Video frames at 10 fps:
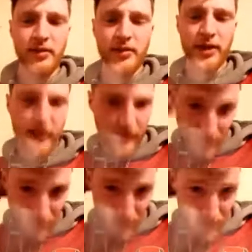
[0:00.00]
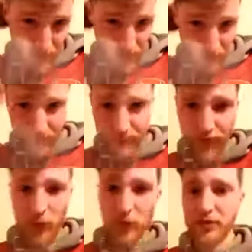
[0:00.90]
send me a link. If I'm
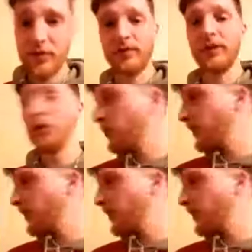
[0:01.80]
not obviously with little